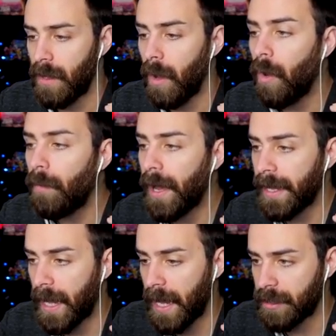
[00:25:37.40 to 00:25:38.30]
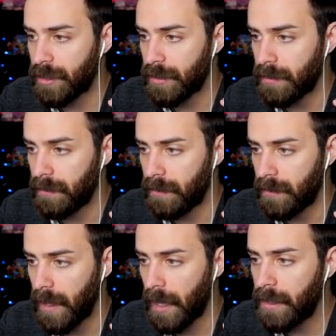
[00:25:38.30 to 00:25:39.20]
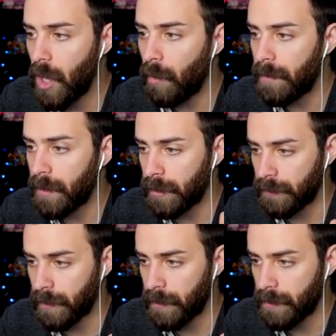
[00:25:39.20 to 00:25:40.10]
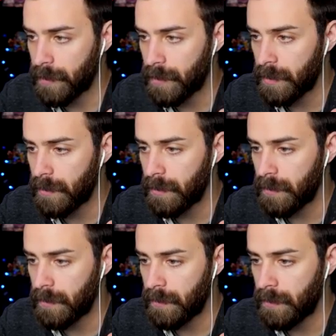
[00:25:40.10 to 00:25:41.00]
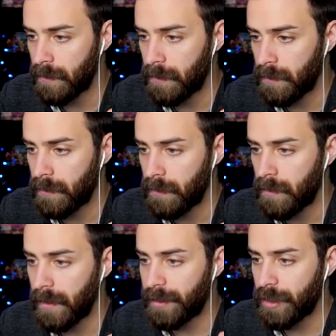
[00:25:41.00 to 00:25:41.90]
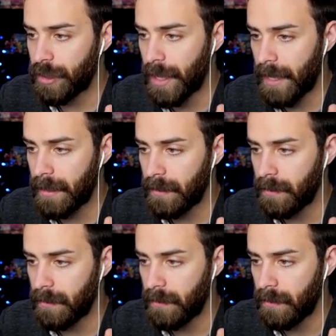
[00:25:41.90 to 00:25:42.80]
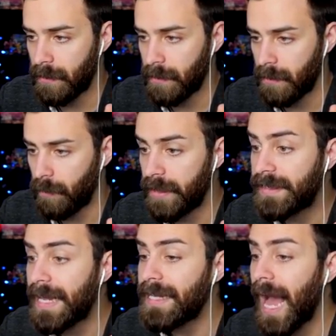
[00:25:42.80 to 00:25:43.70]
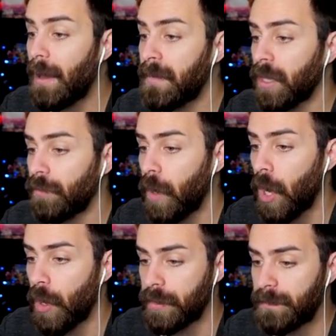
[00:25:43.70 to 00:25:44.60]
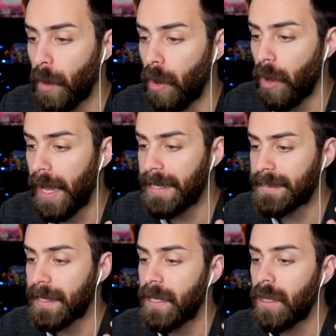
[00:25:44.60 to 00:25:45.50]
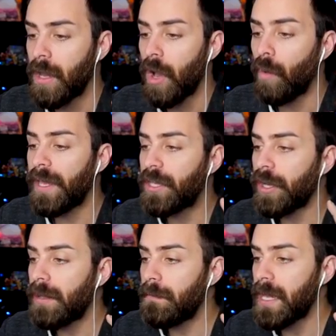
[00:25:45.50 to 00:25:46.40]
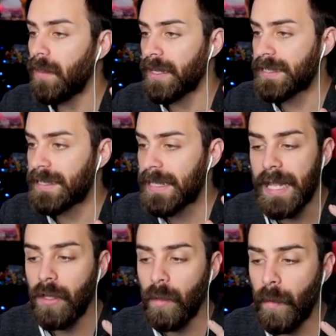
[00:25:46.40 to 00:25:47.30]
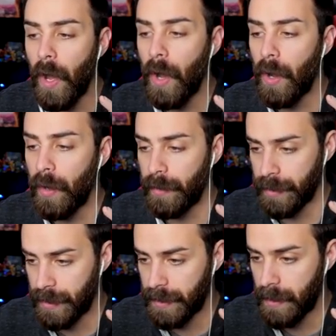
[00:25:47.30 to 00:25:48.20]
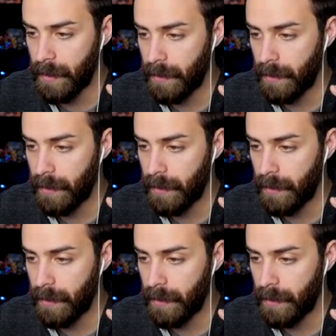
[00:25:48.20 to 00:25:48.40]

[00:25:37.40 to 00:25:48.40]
Oh my gosh. I know we milled a rose. Let's just check. We did not mill a rose, boys. We couldn't mill a single rose.